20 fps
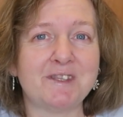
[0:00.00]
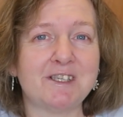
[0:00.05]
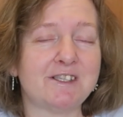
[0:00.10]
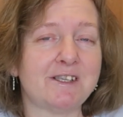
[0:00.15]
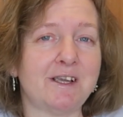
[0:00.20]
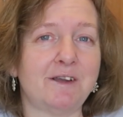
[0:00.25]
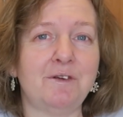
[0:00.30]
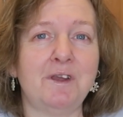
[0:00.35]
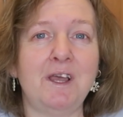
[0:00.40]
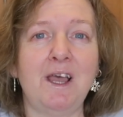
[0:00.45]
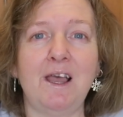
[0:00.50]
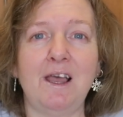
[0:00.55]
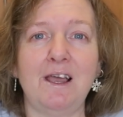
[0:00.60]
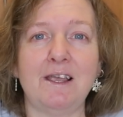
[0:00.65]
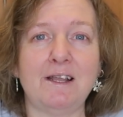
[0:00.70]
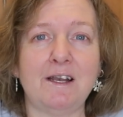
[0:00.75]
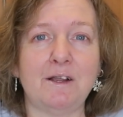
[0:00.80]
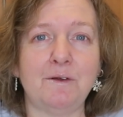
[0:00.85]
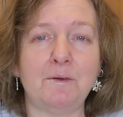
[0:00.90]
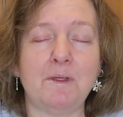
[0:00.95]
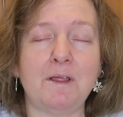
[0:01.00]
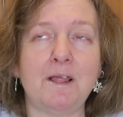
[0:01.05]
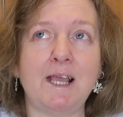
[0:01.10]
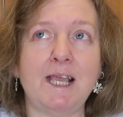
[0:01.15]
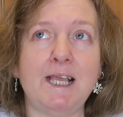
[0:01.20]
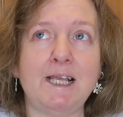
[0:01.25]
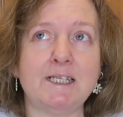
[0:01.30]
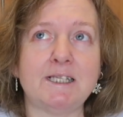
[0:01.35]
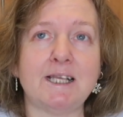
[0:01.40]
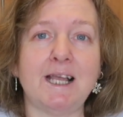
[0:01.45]
So, you know,
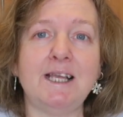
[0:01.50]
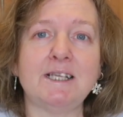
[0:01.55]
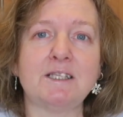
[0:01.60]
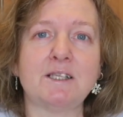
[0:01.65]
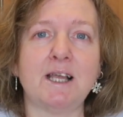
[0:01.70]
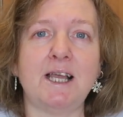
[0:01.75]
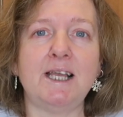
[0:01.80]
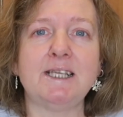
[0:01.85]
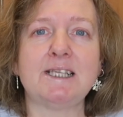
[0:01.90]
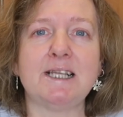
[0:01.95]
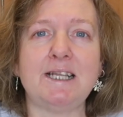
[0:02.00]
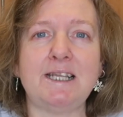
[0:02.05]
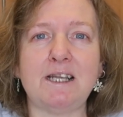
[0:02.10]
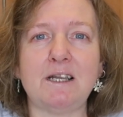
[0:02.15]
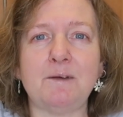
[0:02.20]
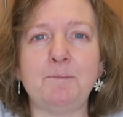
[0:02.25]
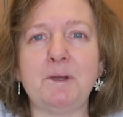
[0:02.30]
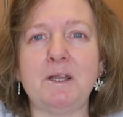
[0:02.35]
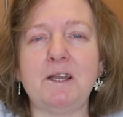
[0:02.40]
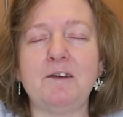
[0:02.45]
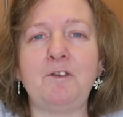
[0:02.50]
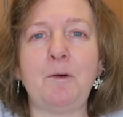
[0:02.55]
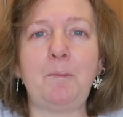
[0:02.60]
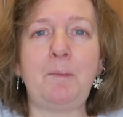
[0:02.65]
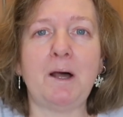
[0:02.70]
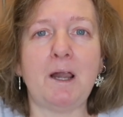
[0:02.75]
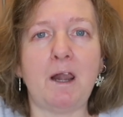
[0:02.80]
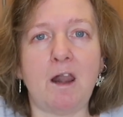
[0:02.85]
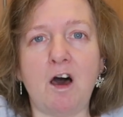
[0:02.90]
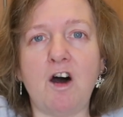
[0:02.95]
it's a little bit of a
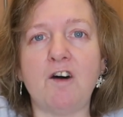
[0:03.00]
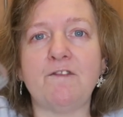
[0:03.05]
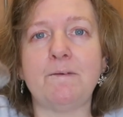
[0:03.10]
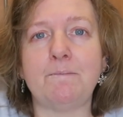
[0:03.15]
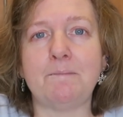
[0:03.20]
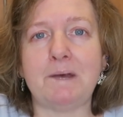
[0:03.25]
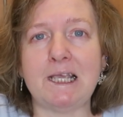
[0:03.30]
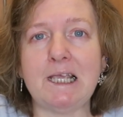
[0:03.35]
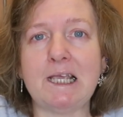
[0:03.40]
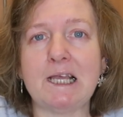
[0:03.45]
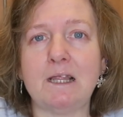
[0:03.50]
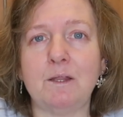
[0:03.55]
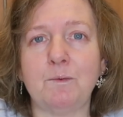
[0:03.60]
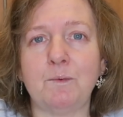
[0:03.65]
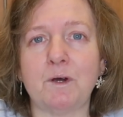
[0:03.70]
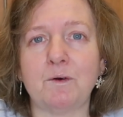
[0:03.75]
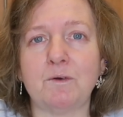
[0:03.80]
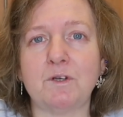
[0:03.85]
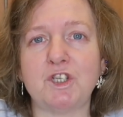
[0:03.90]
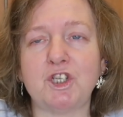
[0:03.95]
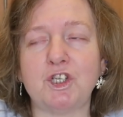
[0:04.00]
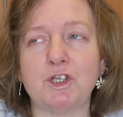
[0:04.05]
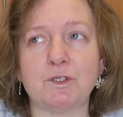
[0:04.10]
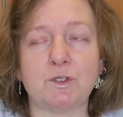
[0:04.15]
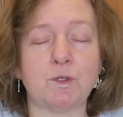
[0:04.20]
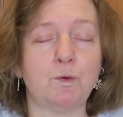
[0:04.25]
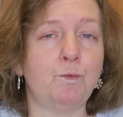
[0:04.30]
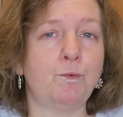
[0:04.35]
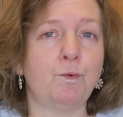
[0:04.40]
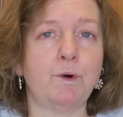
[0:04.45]
palaver making the wellness
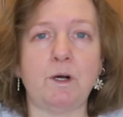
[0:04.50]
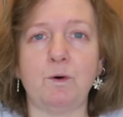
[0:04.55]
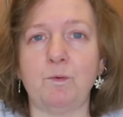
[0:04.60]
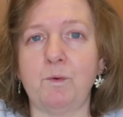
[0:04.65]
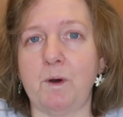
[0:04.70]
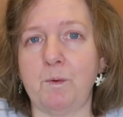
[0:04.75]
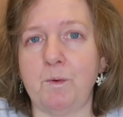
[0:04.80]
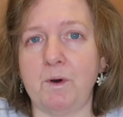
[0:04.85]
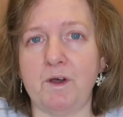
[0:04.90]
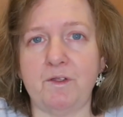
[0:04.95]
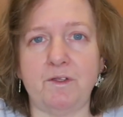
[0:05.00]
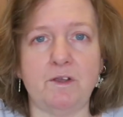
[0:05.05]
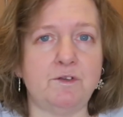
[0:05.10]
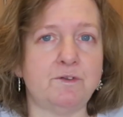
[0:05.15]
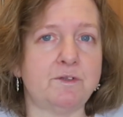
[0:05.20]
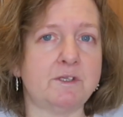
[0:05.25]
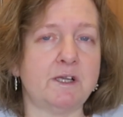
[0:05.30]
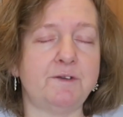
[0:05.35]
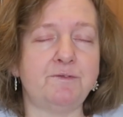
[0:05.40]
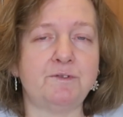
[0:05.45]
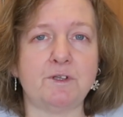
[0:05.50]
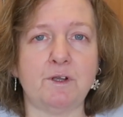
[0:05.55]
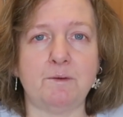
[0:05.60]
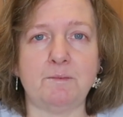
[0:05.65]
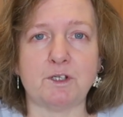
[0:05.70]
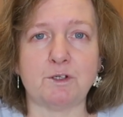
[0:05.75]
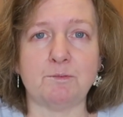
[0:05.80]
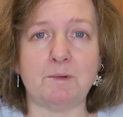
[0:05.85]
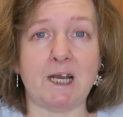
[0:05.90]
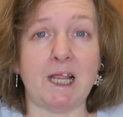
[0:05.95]
shots. Well worth it. You save so
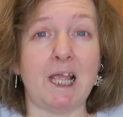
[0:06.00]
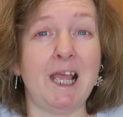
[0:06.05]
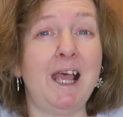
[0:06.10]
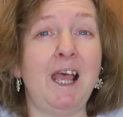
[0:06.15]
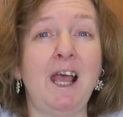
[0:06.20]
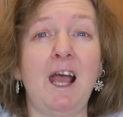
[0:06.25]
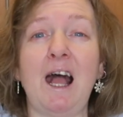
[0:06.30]
much money.